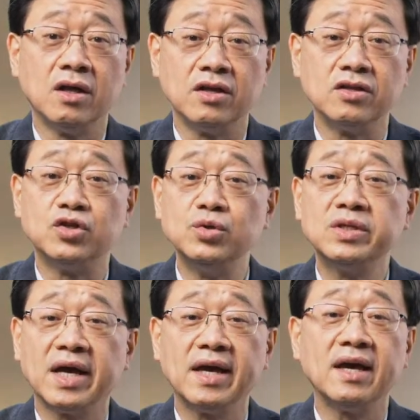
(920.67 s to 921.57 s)
the
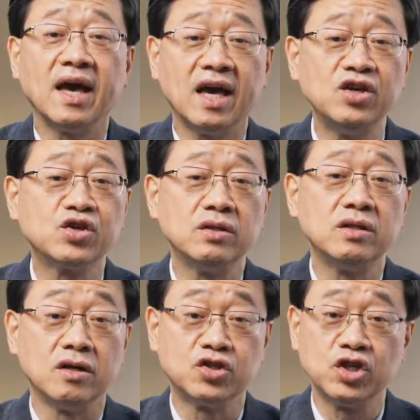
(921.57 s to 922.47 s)
two-day Asian
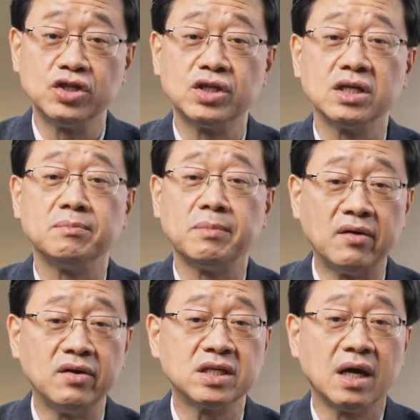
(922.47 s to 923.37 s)
Logistics,
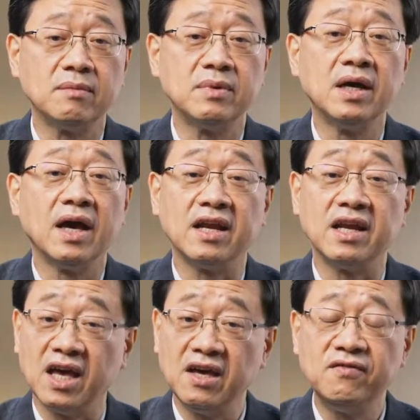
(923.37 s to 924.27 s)
Maritime, and
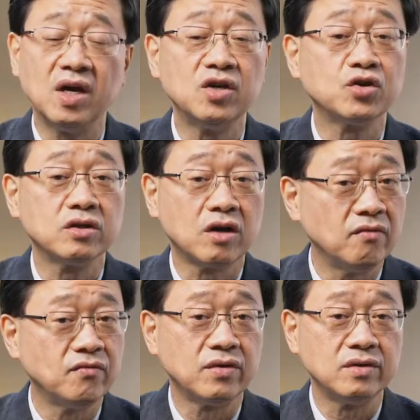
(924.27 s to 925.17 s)
Aviation
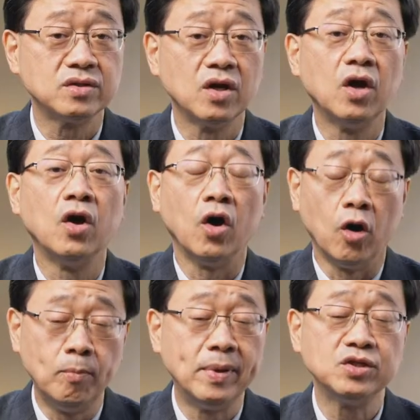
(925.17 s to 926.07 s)
Conference,
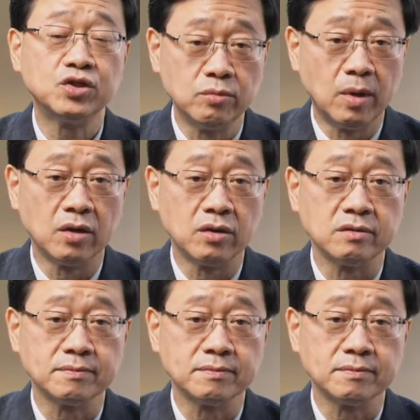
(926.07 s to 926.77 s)
opens tomorrow.